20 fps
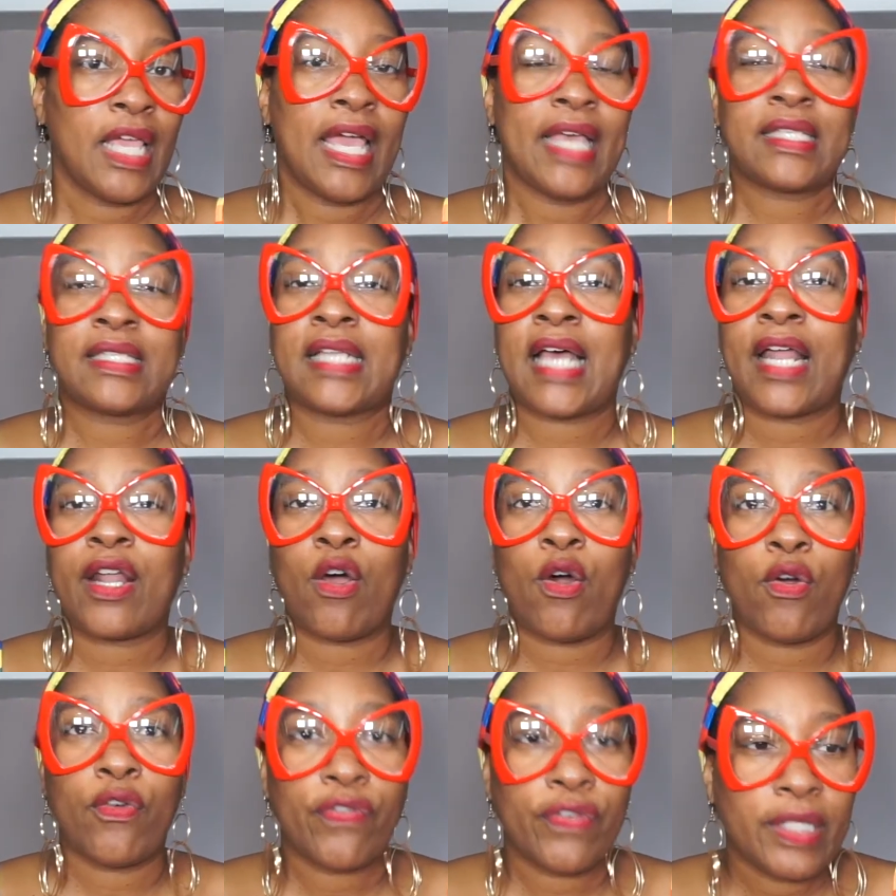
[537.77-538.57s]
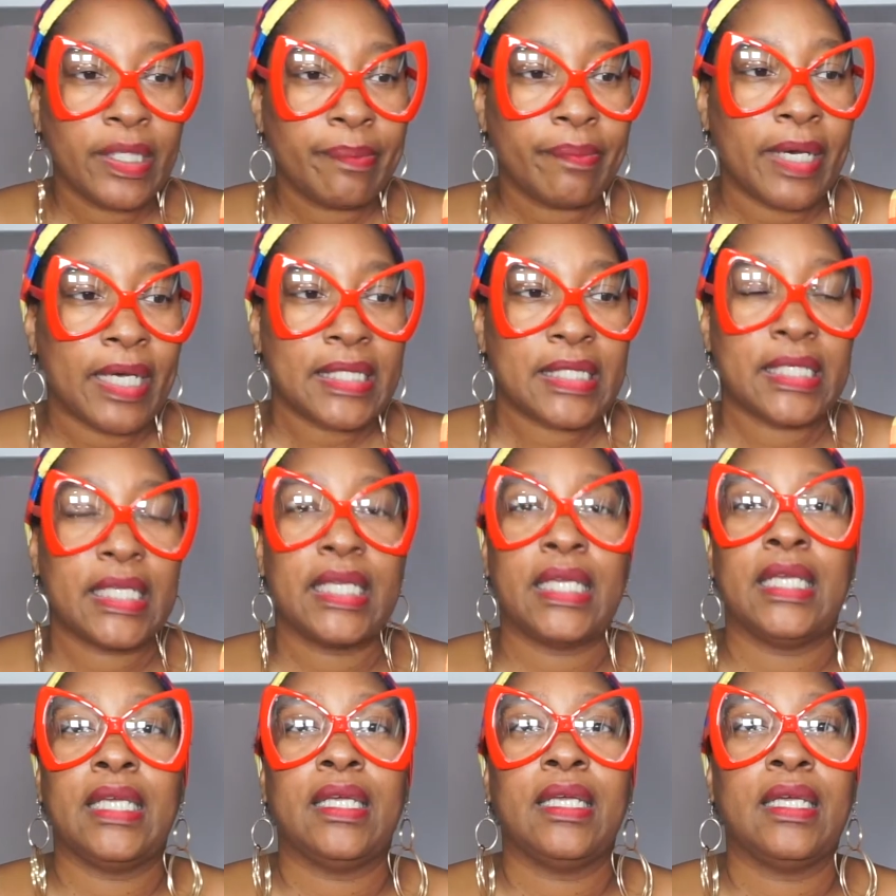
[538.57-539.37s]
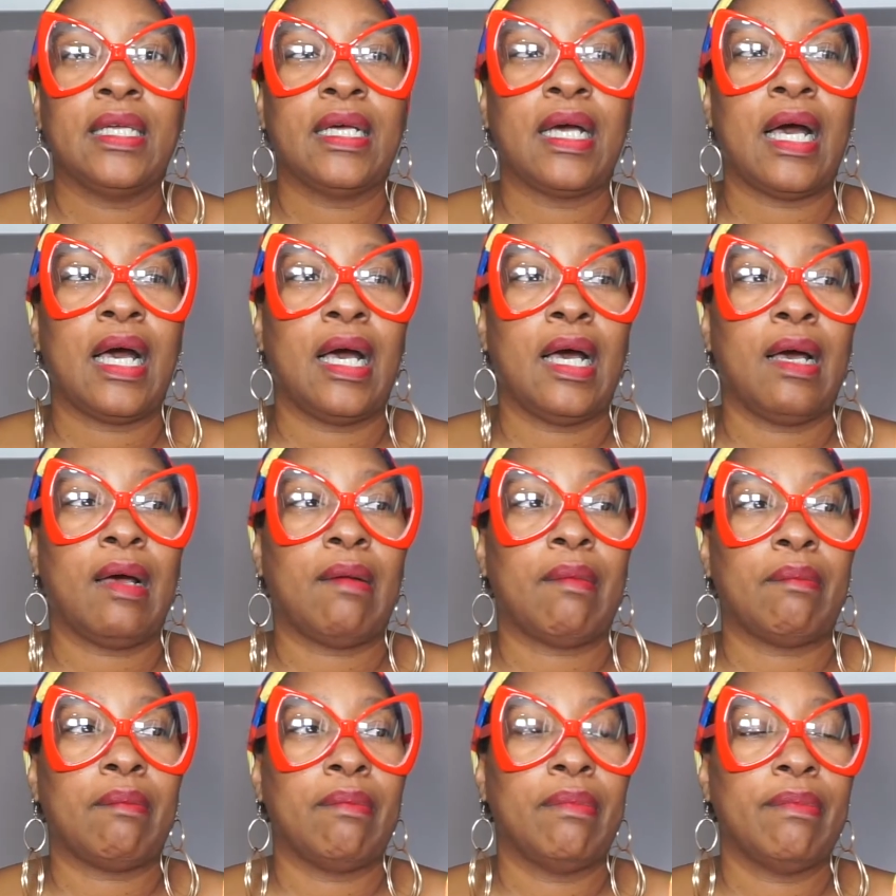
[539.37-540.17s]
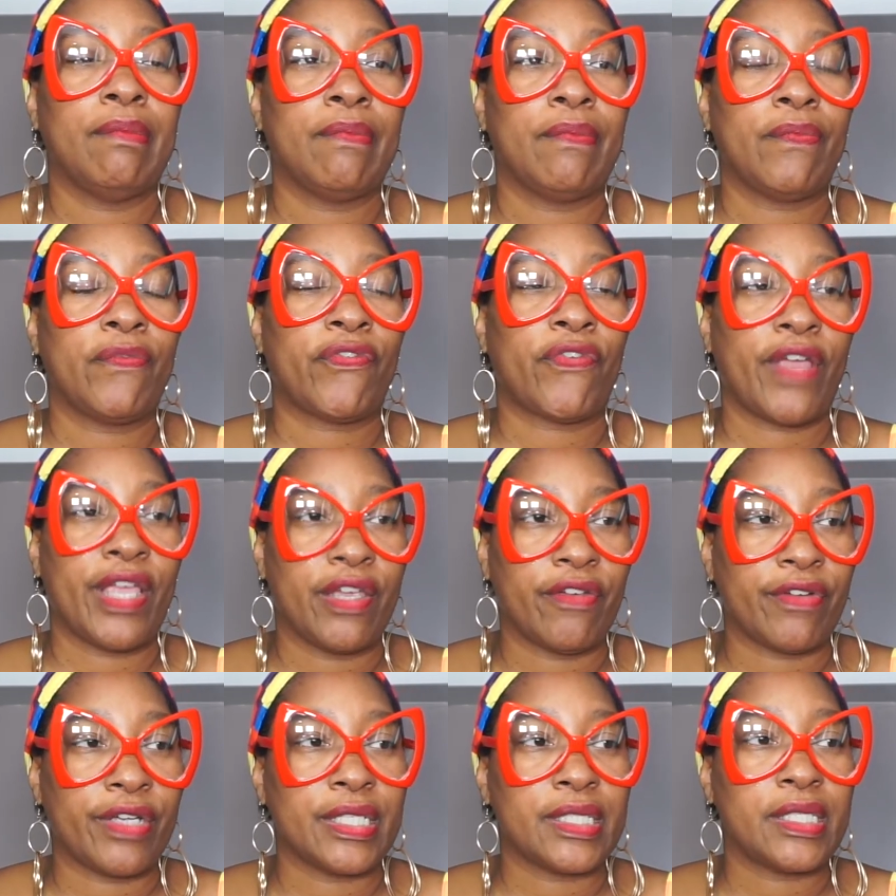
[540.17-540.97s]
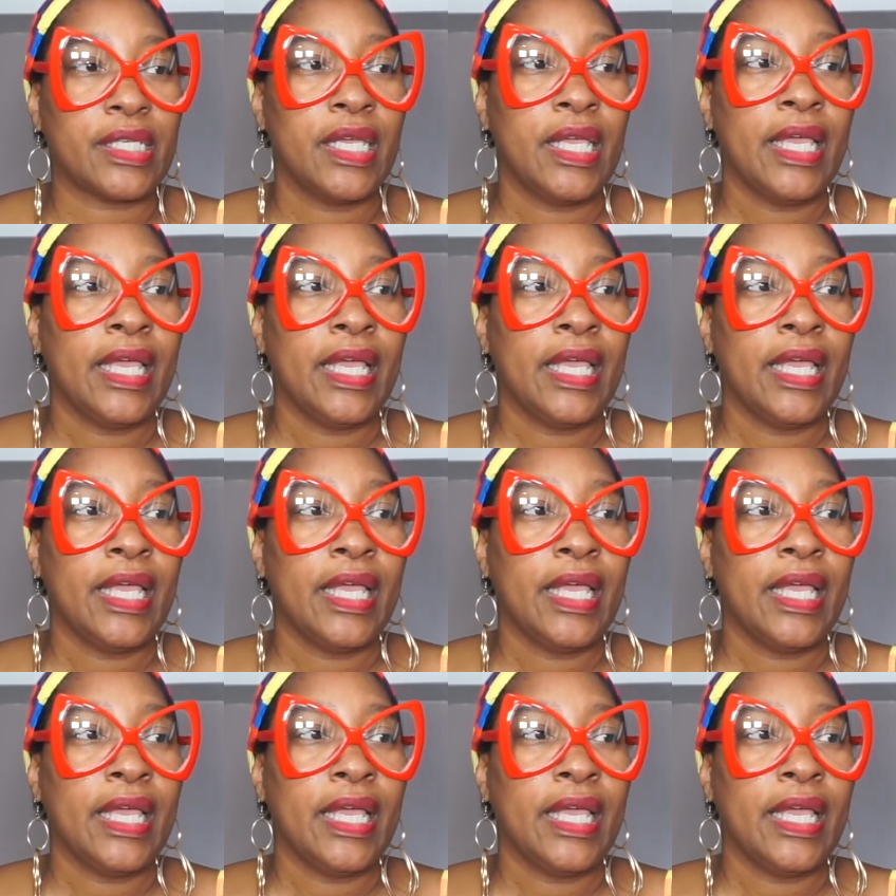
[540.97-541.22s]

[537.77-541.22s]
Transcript: It's not an overly musky um, fragrance.